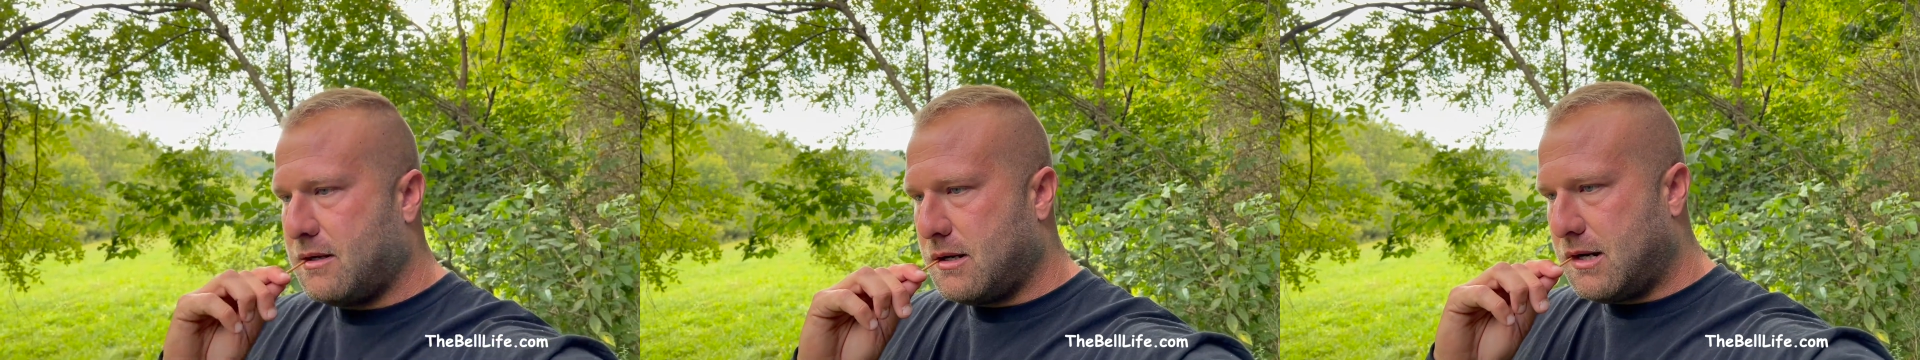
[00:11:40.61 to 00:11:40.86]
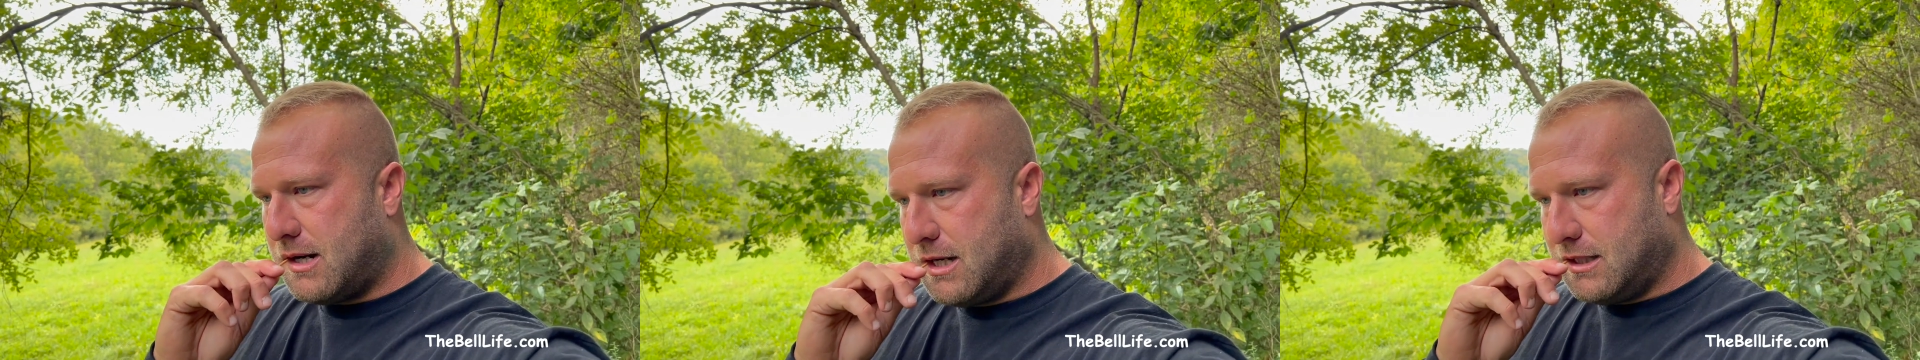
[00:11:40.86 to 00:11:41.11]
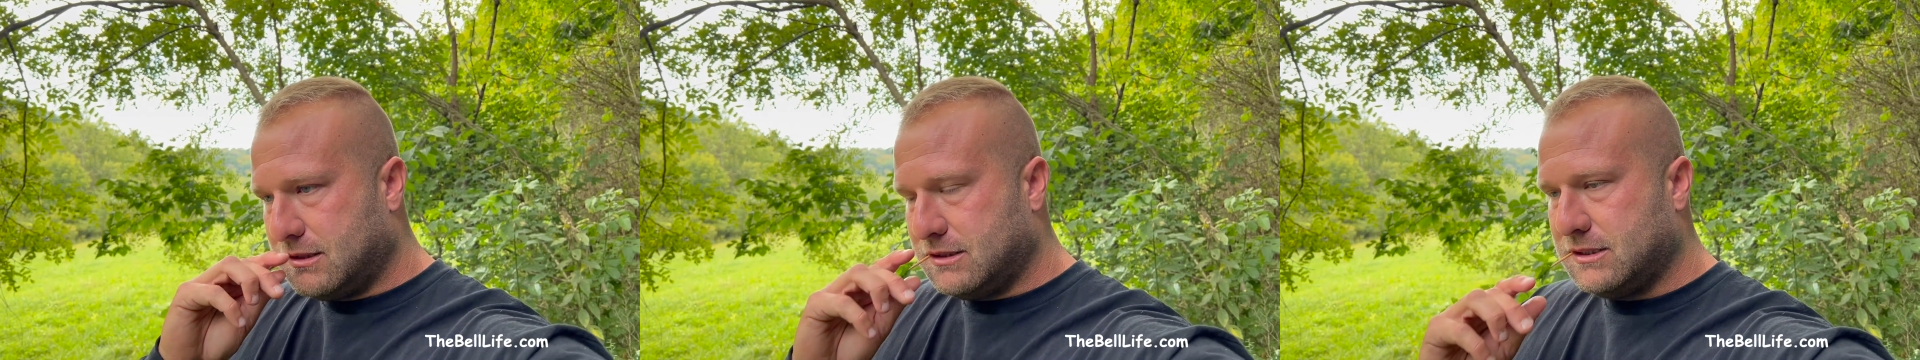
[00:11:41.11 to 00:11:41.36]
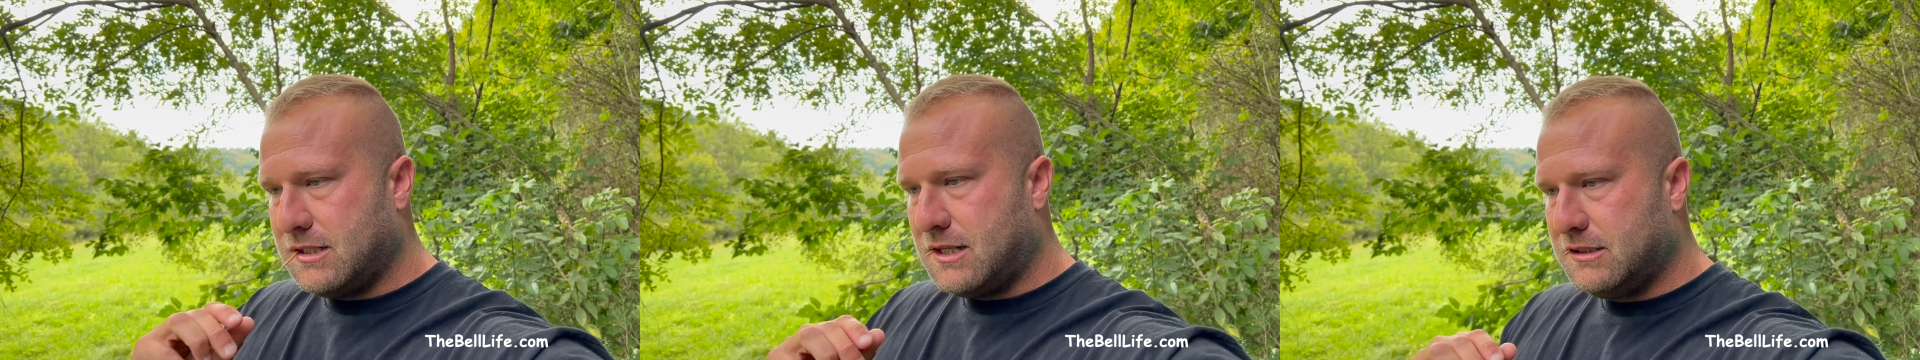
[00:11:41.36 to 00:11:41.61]
what
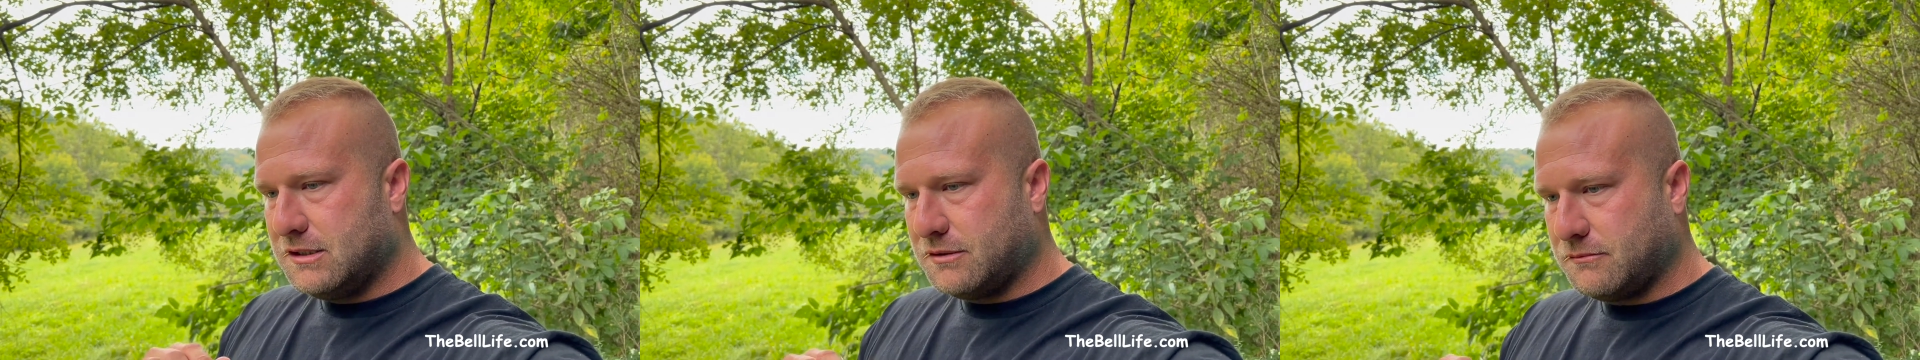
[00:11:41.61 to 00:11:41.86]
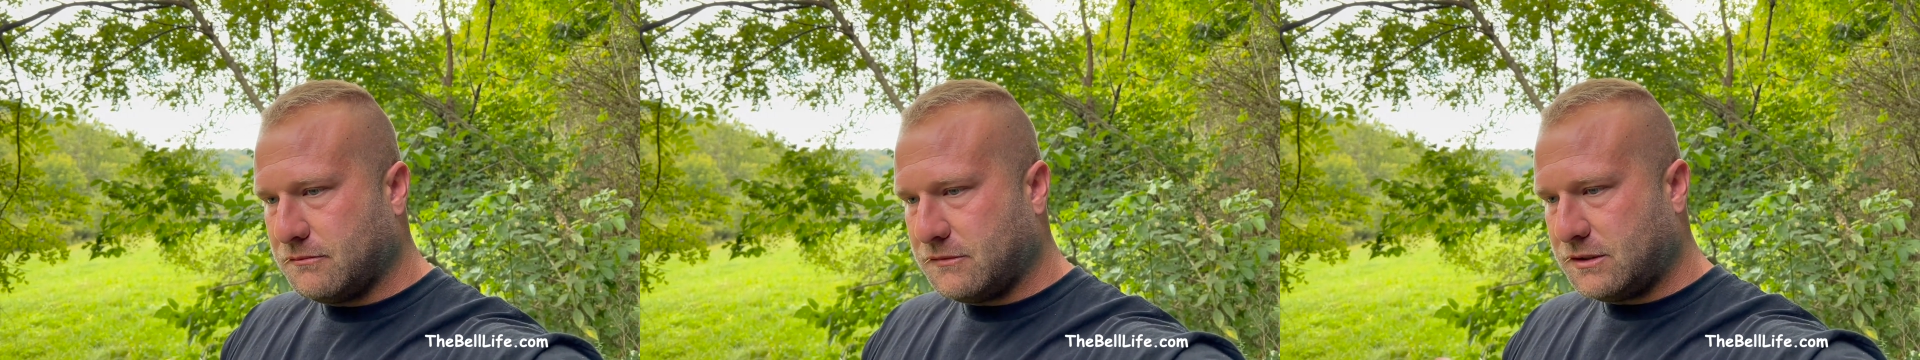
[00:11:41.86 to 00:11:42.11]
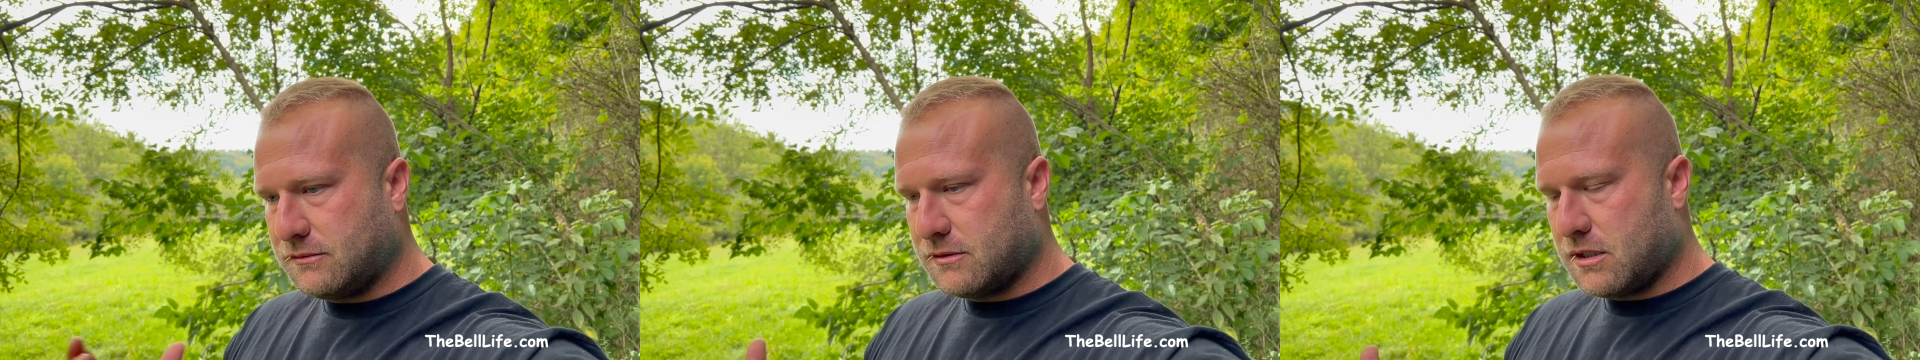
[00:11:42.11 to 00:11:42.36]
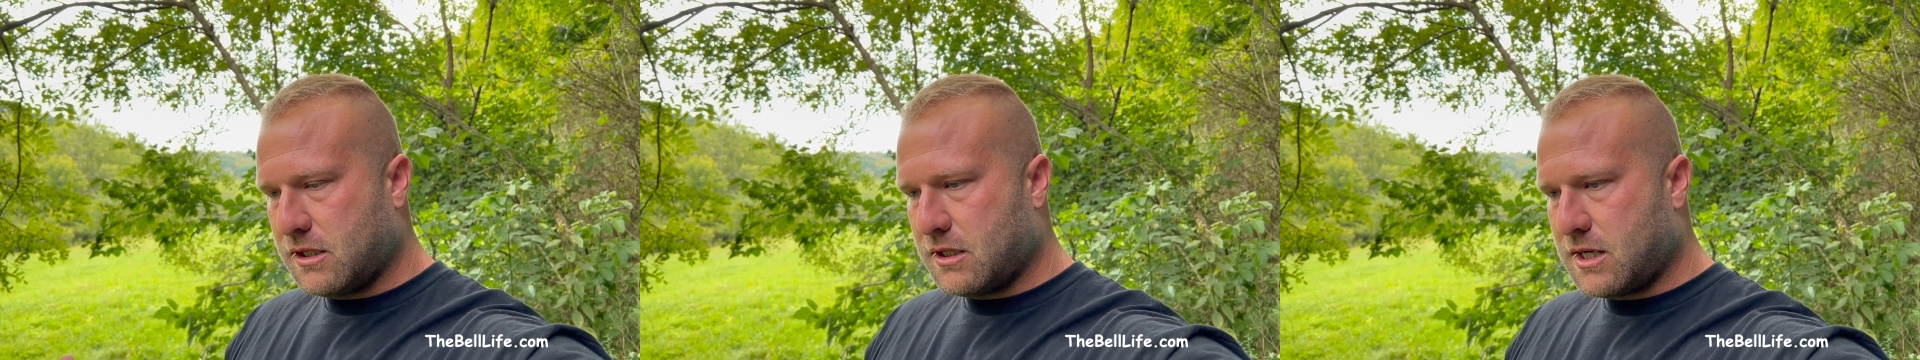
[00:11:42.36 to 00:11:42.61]

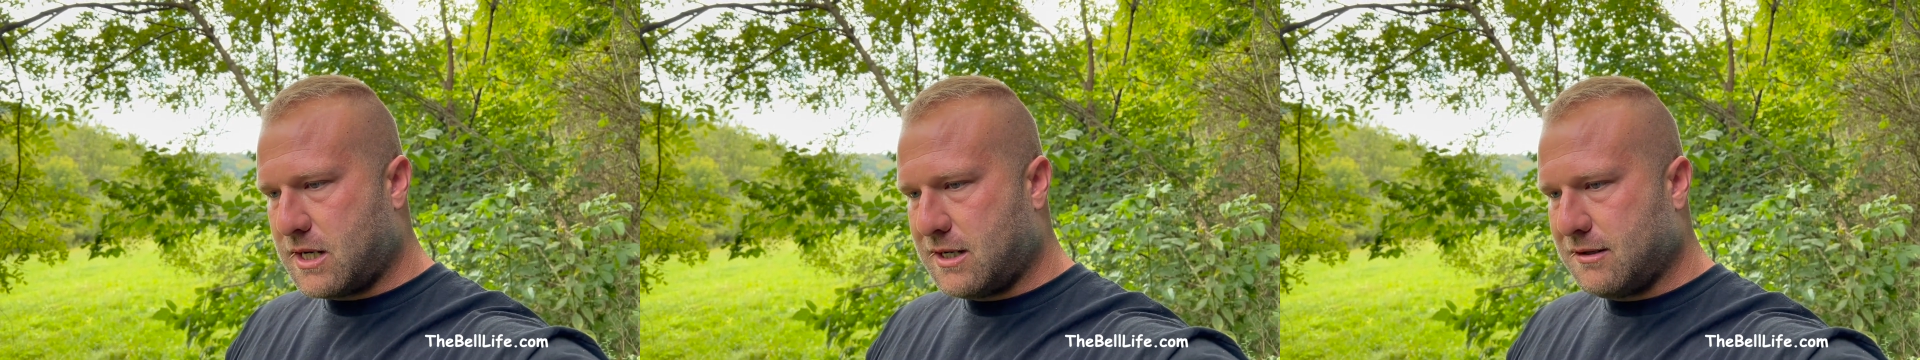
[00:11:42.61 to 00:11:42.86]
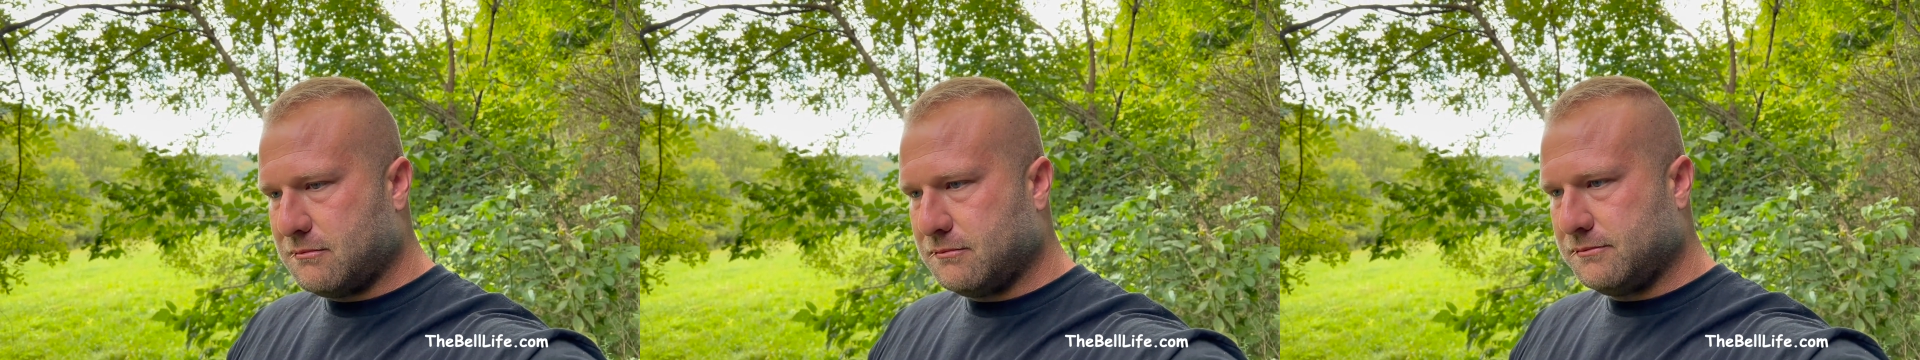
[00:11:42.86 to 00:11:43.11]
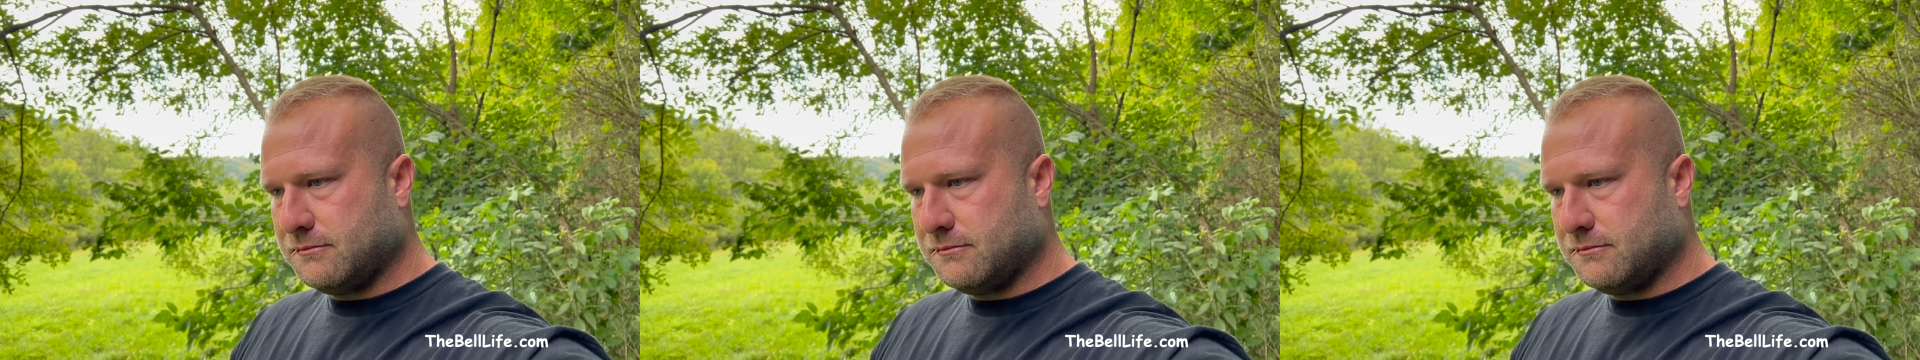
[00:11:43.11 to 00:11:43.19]
am